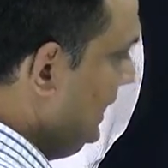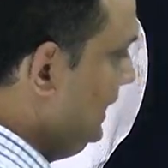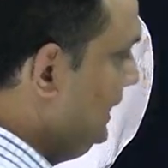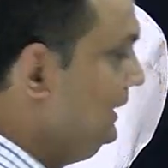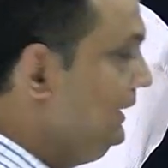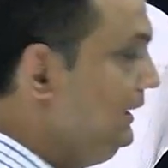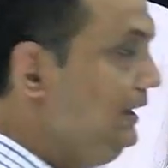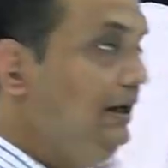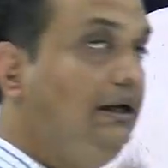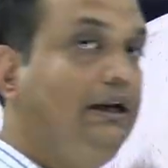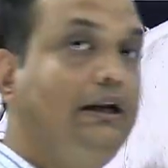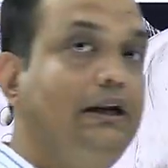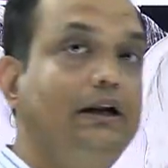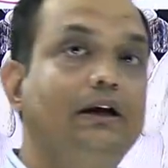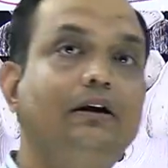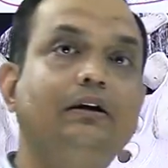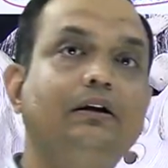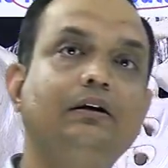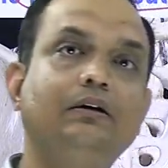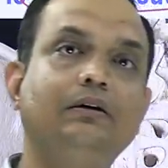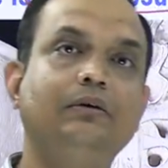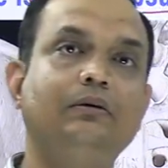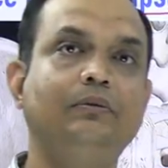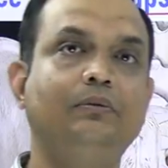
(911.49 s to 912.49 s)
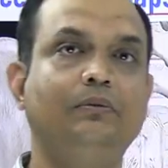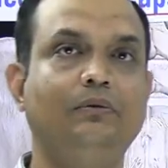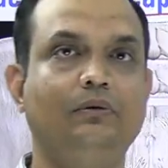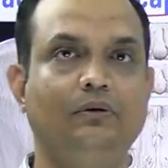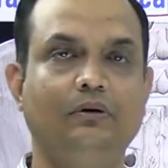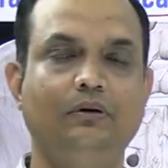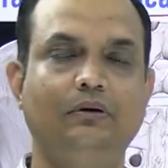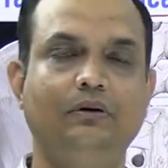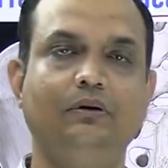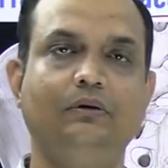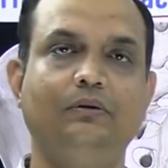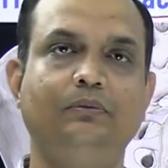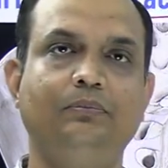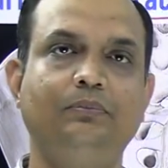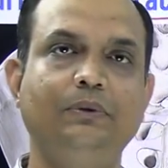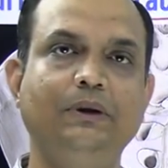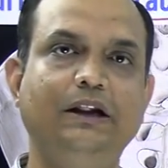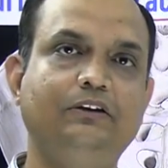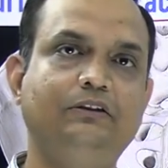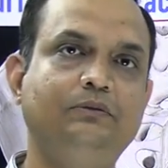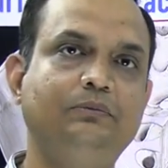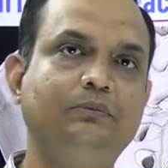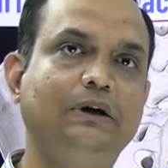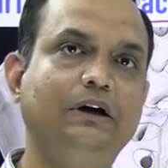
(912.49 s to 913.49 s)
anterior
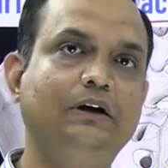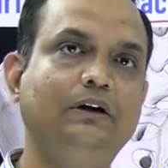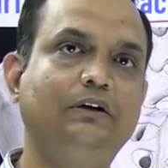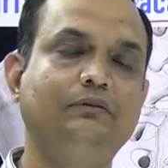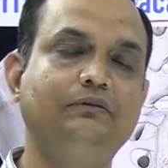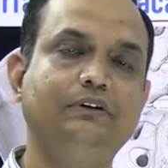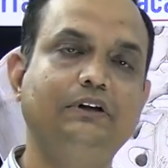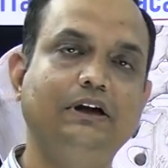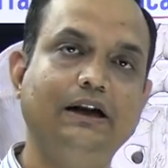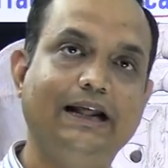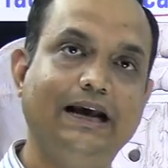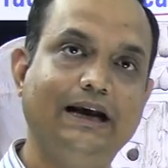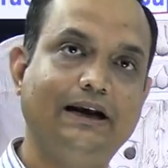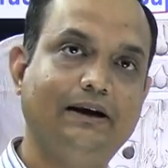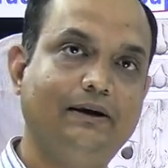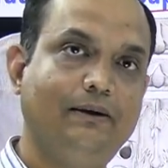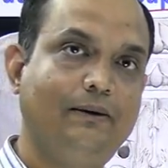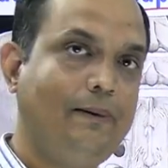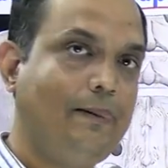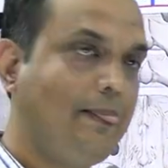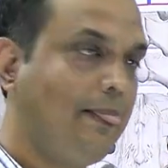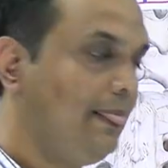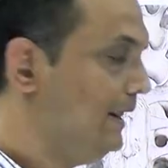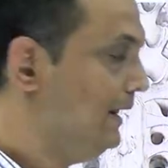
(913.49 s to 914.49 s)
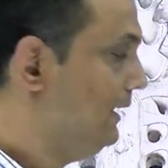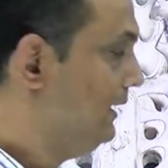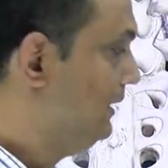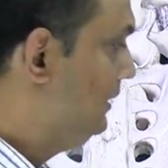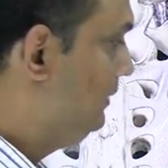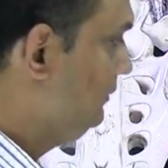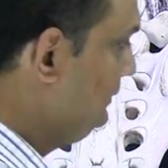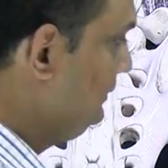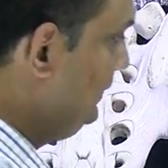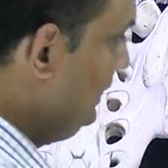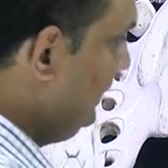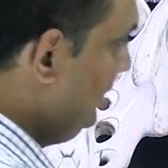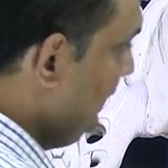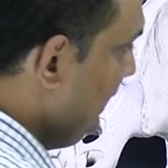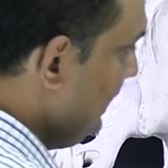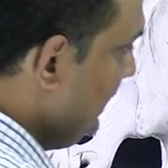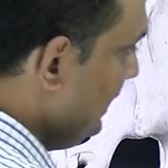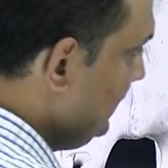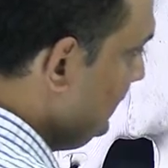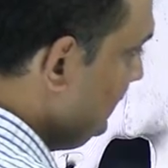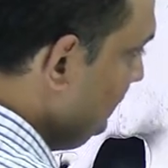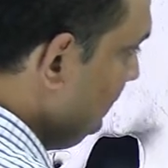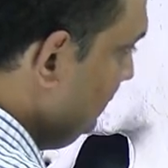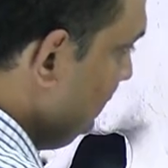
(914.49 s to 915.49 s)
placement of the neck. Now,
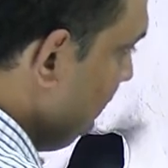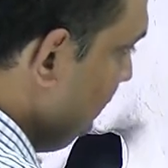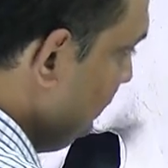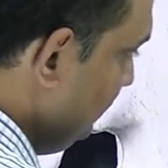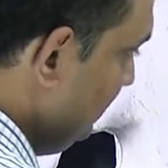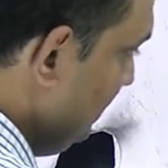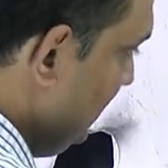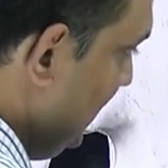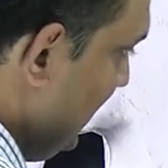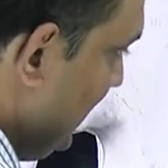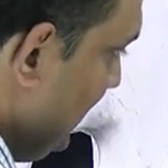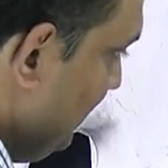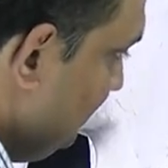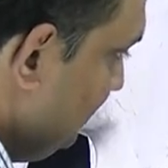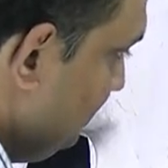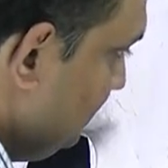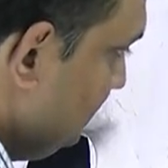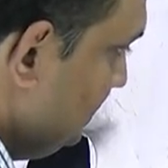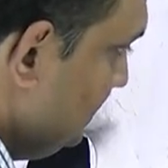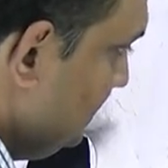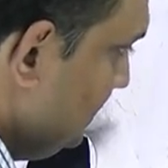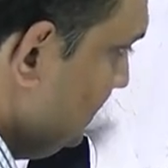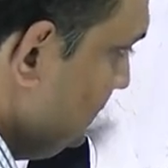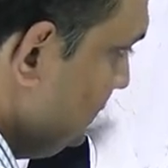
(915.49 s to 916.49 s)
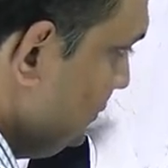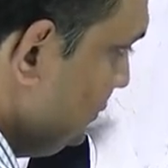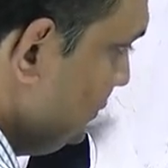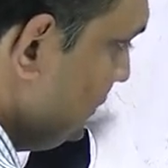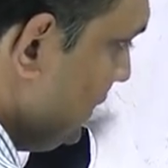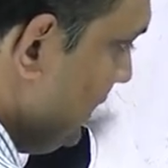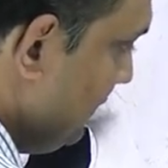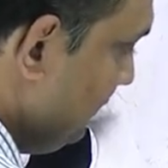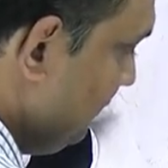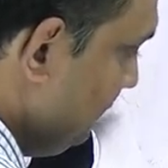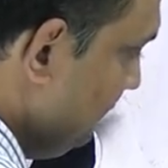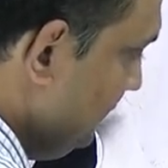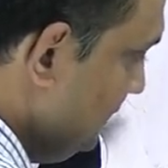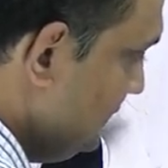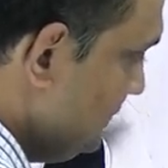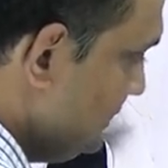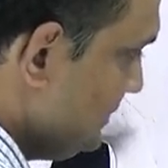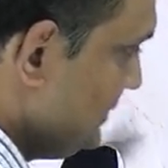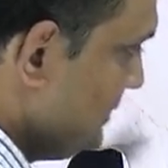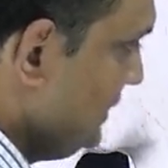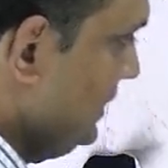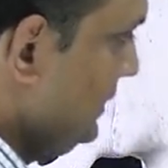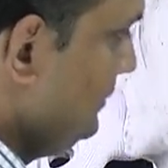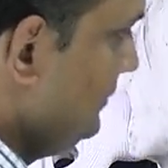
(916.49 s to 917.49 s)
here you will have the shaft will
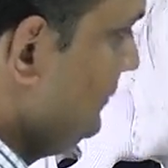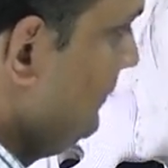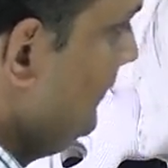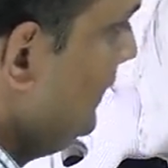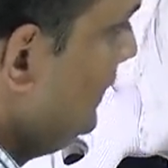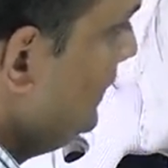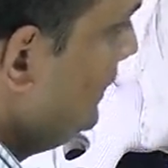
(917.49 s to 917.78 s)
start.